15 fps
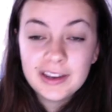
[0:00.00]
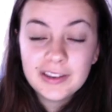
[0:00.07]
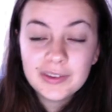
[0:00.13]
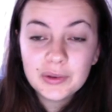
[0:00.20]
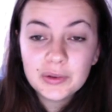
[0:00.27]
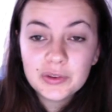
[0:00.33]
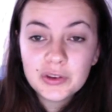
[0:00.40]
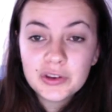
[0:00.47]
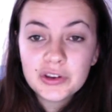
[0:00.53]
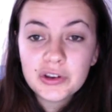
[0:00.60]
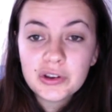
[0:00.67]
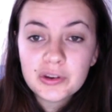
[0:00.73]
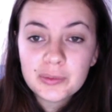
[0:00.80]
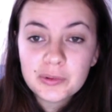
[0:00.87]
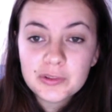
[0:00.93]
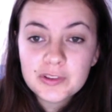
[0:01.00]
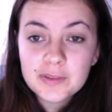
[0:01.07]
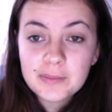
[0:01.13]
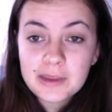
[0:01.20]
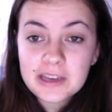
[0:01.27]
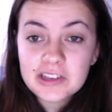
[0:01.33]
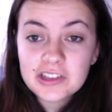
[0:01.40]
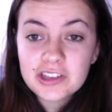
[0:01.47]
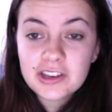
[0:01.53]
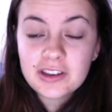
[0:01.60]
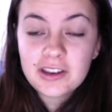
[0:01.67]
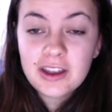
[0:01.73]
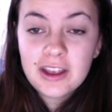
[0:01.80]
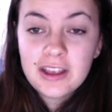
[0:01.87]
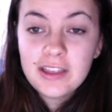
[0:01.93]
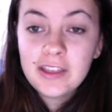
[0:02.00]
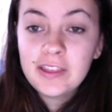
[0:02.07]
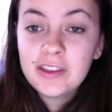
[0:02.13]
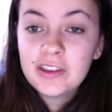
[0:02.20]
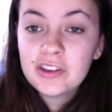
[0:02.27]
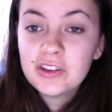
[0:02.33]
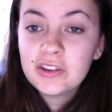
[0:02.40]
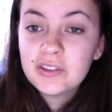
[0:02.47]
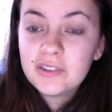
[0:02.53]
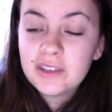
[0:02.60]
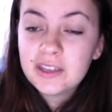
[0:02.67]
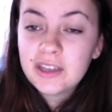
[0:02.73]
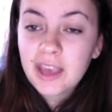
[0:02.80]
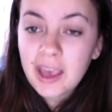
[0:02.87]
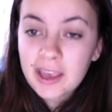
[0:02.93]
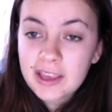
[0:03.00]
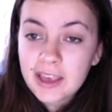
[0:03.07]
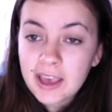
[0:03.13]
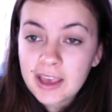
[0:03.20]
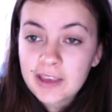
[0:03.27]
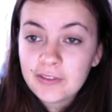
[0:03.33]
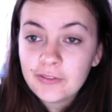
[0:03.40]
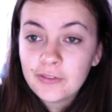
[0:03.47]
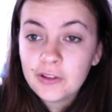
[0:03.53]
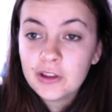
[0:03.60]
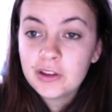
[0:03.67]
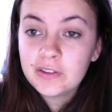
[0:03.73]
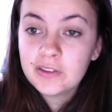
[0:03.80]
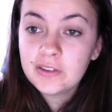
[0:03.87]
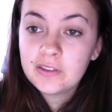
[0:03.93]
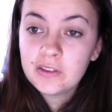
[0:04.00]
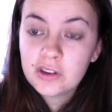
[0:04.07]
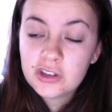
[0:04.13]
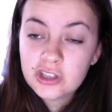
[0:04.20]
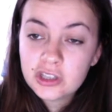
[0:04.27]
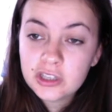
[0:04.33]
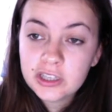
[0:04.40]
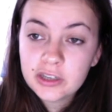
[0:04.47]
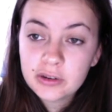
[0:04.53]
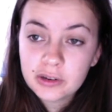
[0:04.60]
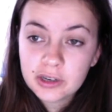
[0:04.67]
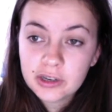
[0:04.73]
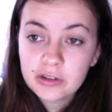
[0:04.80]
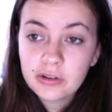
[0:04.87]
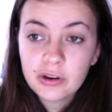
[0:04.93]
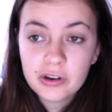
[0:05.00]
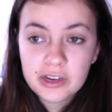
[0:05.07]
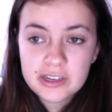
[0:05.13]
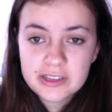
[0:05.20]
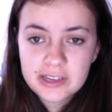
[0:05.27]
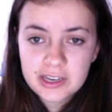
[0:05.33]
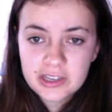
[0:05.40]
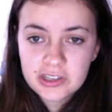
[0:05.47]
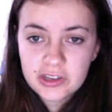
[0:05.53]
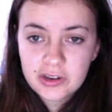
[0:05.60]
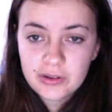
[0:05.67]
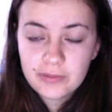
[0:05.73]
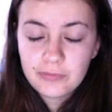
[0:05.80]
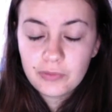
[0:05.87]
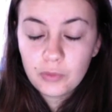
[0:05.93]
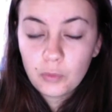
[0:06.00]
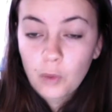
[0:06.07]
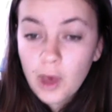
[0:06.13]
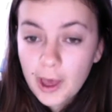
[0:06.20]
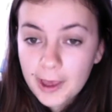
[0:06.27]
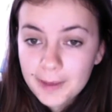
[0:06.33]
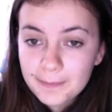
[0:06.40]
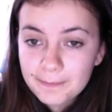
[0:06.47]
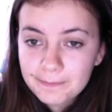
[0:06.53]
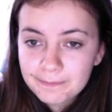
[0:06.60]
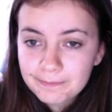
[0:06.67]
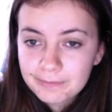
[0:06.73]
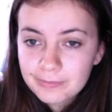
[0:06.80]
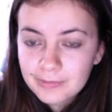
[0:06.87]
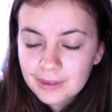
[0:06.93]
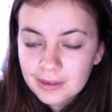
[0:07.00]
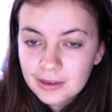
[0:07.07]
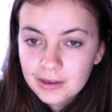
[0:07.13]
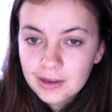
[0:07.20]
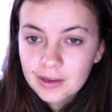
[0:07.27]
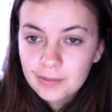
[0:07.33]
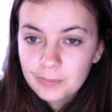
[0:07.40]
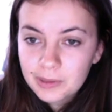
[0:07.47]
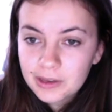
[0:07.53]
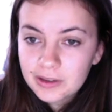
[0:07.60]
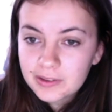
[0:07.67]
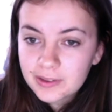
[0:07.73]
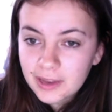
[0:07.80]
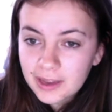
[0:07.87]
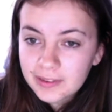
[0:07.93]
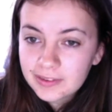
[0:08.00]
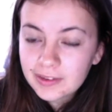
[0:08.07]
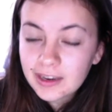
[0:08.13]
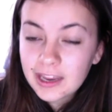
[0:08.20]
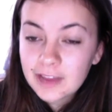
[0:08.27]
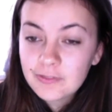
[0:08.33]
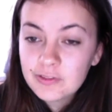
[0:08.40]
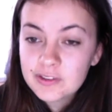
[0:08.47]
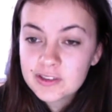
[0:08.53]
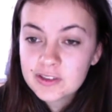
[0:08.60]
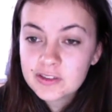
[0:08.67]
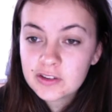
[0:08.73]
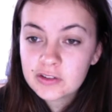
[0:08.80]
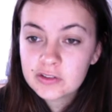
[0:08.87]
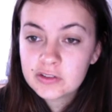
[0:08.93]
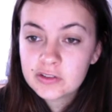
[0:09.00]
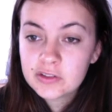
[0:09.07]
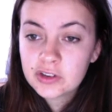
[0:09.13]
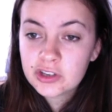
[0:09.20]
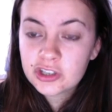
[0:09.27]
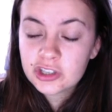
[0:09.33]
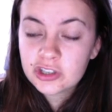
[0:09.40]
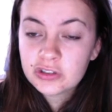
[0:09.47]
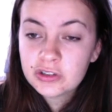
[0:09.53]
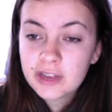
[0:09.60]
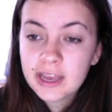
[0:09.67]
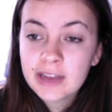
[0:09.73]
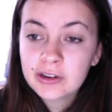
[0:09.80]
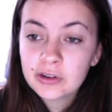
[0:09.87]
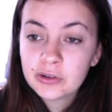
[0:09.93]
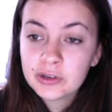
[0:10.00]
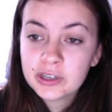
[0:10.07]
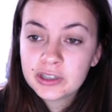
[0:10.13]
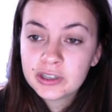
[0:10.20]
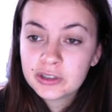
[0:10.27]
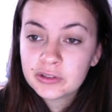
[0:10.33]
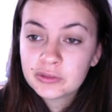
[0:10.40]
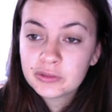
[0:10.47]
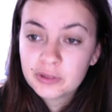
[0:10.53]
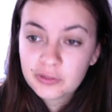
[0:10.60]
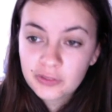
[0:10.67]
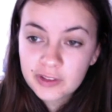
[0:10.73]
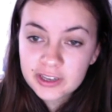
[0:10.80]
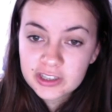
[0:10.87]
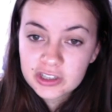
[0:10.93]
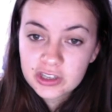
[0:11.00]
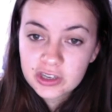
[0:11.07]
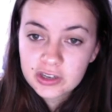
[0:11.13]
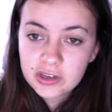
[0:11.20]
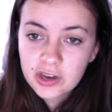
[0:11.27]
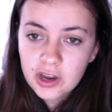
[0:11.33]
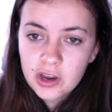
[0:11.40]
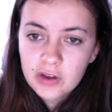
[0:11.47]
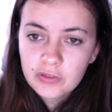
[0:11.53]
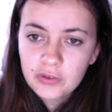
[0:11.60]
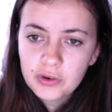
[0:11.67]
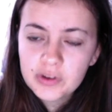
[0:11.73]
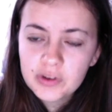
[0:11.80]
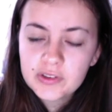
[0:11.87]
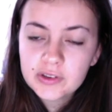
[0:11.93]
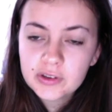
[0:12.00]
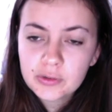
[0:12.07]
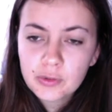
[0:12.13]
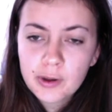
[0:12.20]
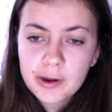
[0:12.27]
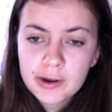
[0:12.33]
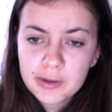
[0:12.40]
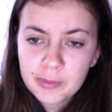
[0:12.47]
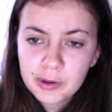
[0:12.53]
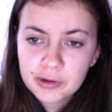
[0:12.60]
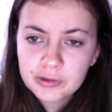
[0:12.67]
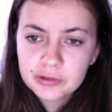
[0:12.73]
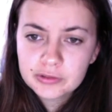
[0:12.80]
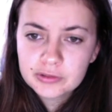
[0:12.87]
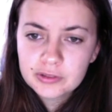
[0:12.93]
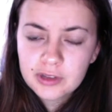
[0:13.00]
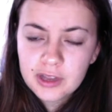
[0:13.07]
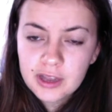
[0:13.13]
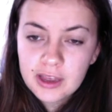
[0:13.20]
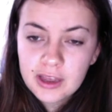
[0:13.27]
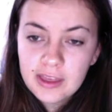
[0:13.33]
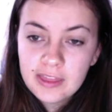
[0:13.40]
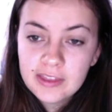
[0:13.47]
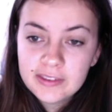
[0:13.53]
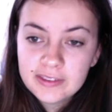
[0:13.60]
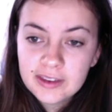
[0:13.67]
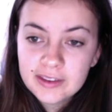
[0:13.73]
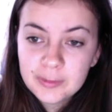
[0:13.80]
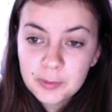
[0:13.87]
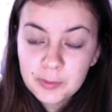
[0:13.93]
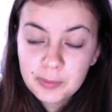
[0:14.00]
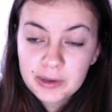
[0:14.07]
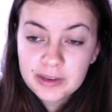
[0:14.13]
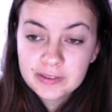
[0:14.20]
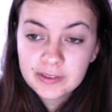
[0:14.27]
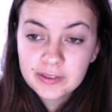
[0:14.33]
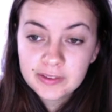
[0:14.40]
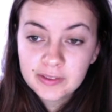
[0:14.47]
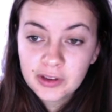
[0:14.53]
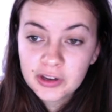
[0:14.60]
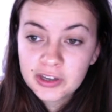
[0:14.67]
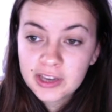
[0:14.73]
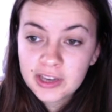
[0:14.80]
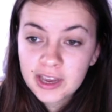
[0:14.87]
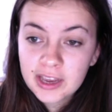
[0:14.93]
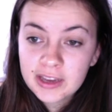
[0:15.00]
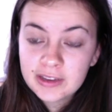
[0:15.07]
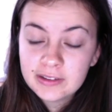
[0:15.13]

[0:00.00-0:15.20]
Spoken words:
It is also notable to mention that the QCAA follows the socially critical orientation. Why? Because it has an emphasis on social and critical reflection for its inquiry model. The assessment pieces locate